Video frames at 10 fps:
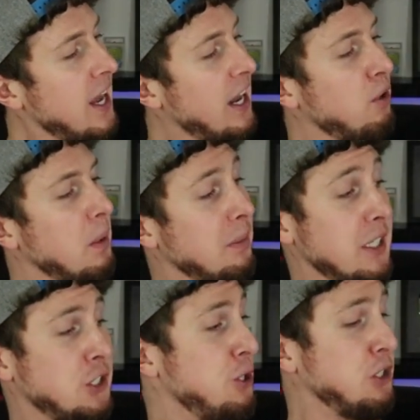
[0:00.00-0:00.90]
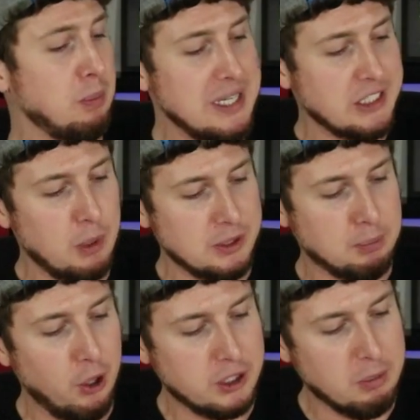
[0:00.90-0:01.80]
Now remember, this used to be
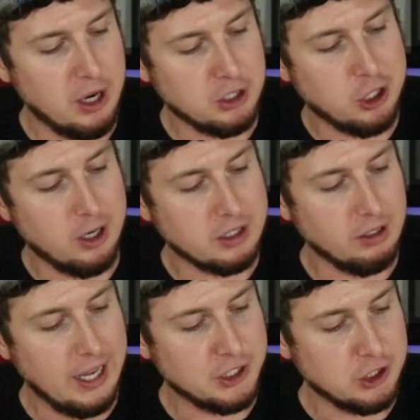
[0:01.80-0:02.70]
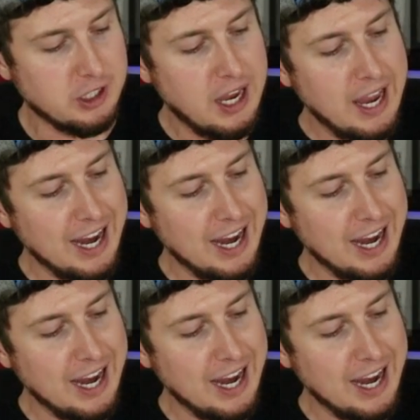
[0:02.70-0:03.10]
someone's Pokemon card collection,